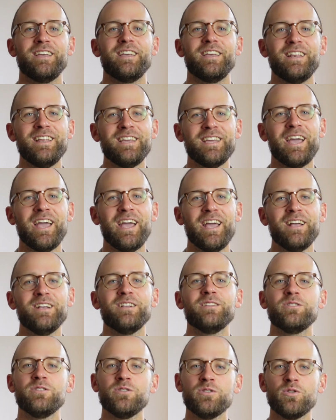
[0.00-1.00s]
Inike
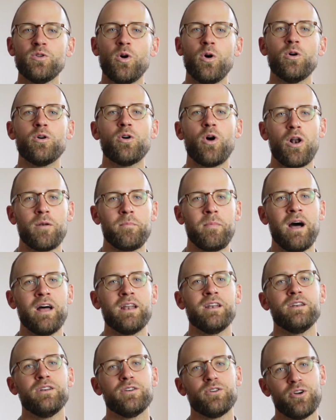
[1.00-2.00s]
nto
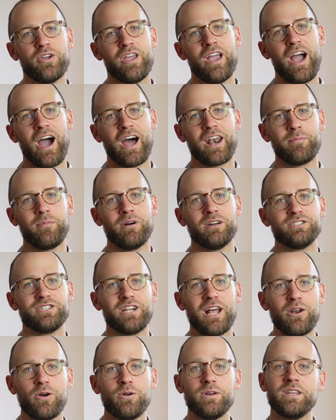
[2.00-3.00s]
kolman noye adama
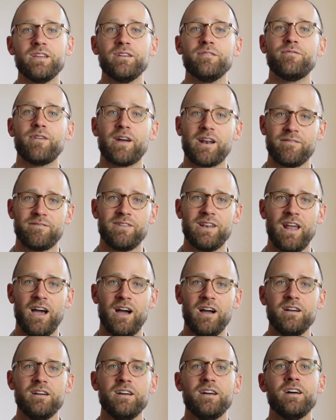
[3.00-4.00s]
jalo di
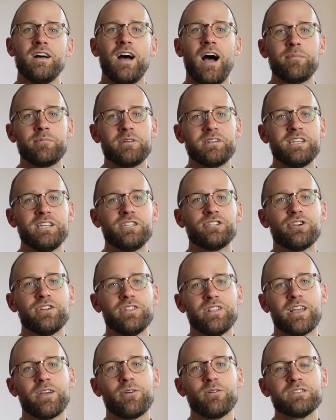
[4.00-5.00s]
farapina. I'm the teacher
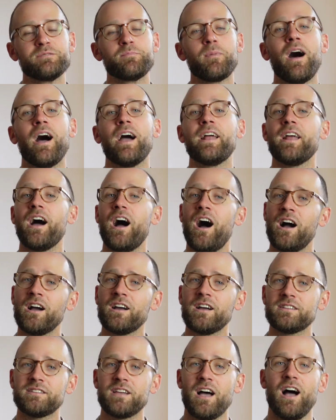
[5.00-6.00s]
and linguist behind
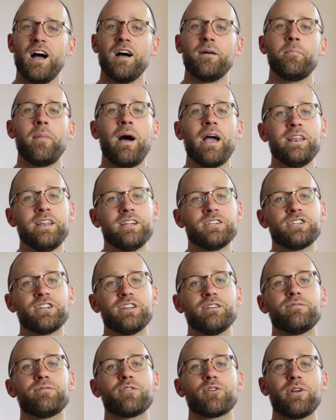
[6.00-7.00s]
Ankata, my
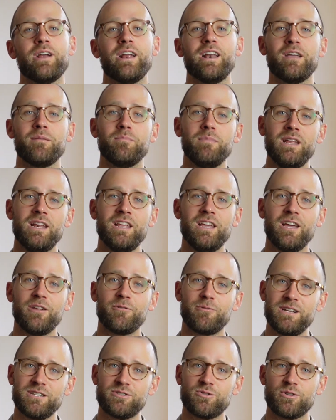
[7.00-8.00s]
initiative for creating media and
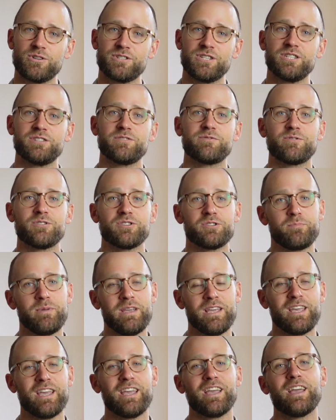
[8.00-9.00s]
resources for
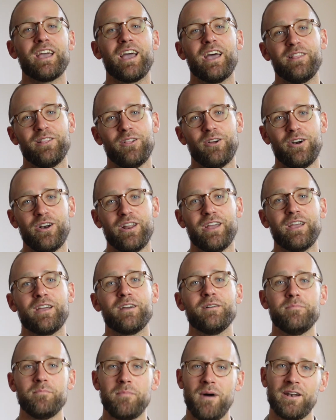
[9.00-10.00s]
speaking and learning
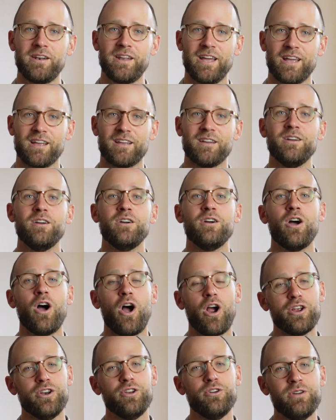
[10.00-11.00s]
Manding.
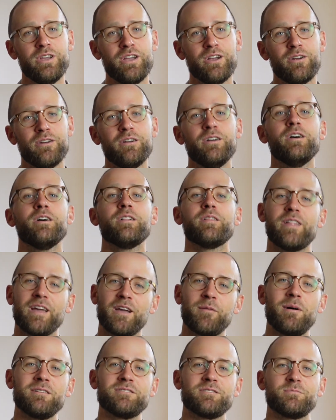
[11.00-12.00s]
Are you new here? Think
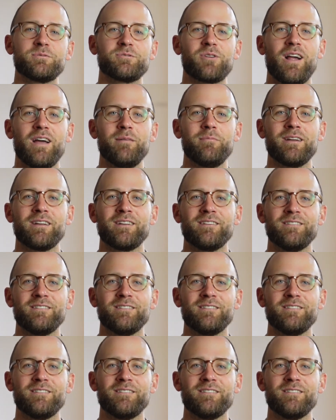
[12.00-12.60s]
about subscribing.